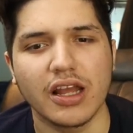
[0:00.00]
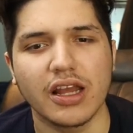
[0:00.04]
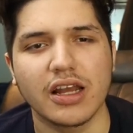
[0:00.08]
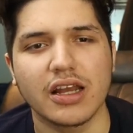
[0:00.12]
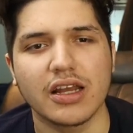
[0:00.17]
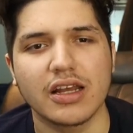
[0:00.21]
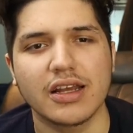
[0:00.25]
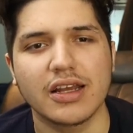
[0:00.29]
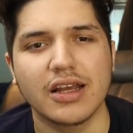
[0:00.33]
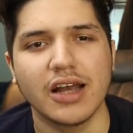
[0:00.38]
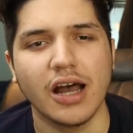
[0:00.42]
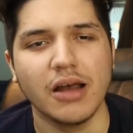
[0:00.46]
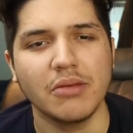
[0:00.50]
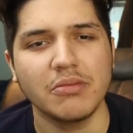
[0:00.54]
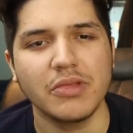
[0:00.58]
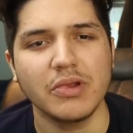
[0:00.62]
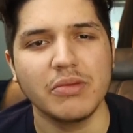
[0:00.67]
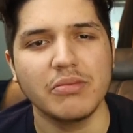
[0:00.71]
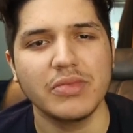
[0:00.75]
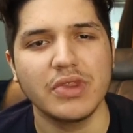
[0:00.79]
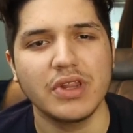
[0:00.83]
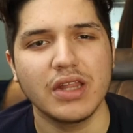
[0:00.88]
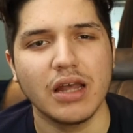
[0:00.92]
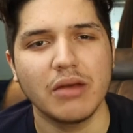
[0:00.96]
Wait,
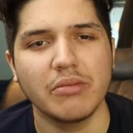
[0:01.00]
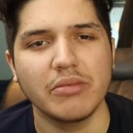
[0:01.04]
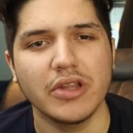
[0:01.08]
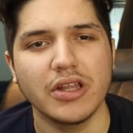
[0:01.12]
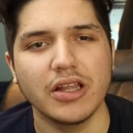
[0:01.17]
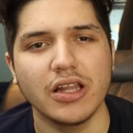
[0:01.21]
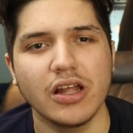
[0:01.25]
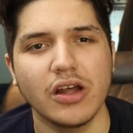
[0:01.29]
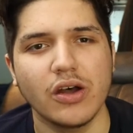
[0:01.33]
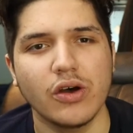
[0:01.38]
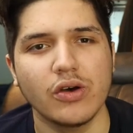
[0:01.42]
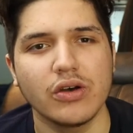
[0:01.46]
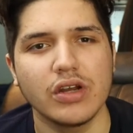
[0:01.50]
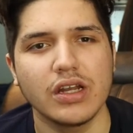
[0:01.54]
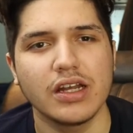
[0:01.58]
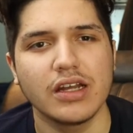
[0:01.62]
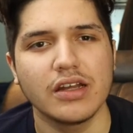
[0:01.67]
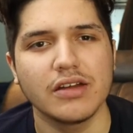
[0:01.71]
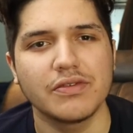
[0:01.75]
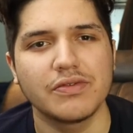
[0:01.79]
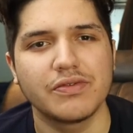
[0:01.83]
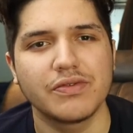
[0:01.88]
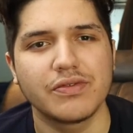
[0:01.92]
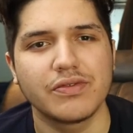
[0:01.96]
comment down below
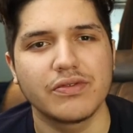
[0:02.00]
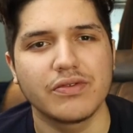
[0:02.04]
if